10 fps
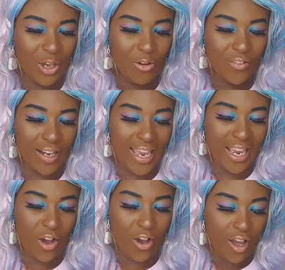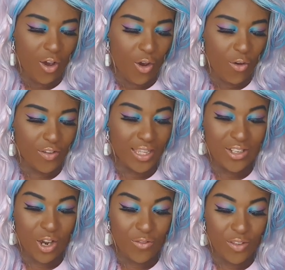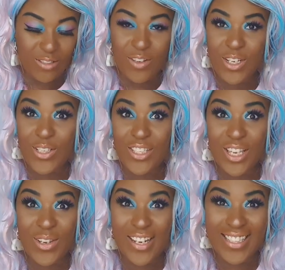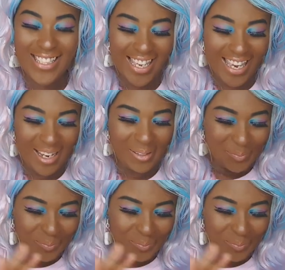overlay over this video so that you can see.